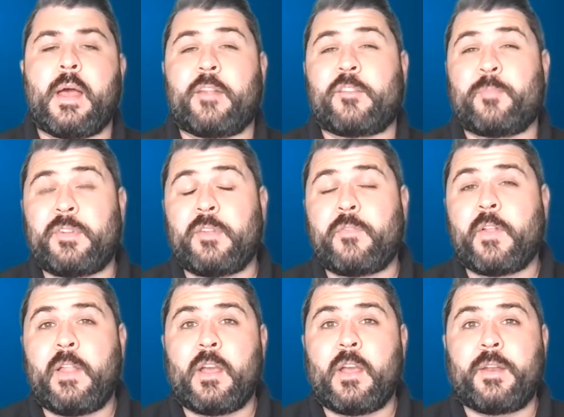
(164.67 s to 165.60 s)

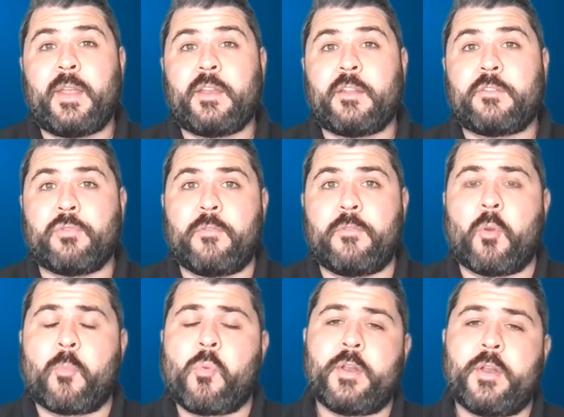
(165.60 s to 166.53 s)
specifically on Industry
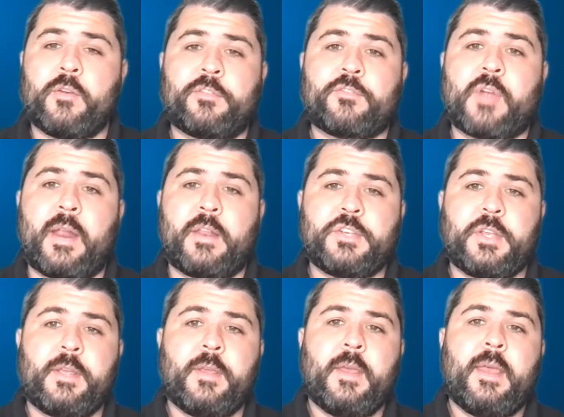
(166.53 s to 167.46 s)
4.0
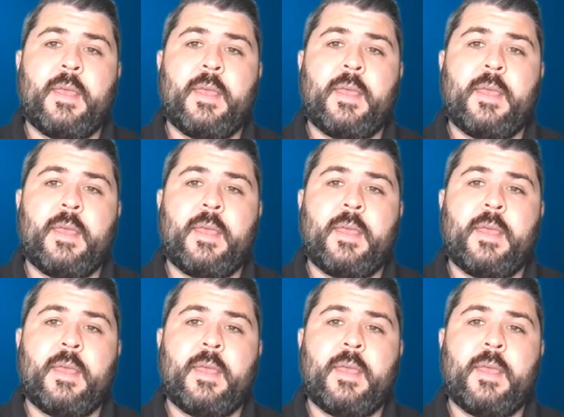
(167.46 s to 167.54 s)
strategy